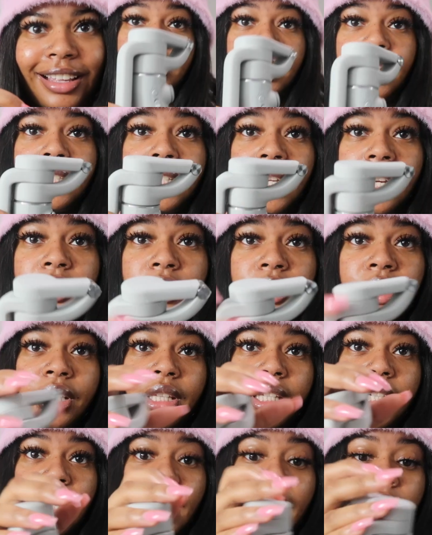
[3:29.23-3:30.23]
Let's take a look
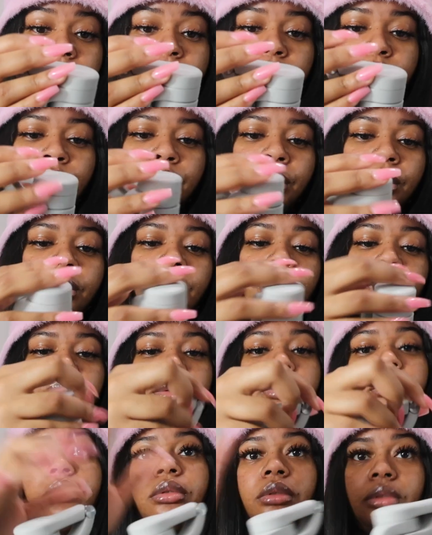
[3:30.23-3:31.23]
at the actual,
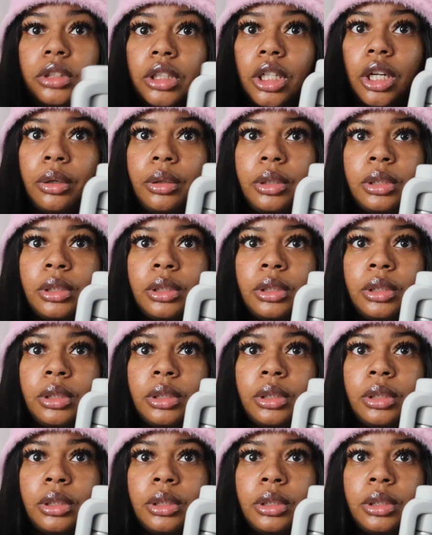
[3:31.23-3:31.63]
you know,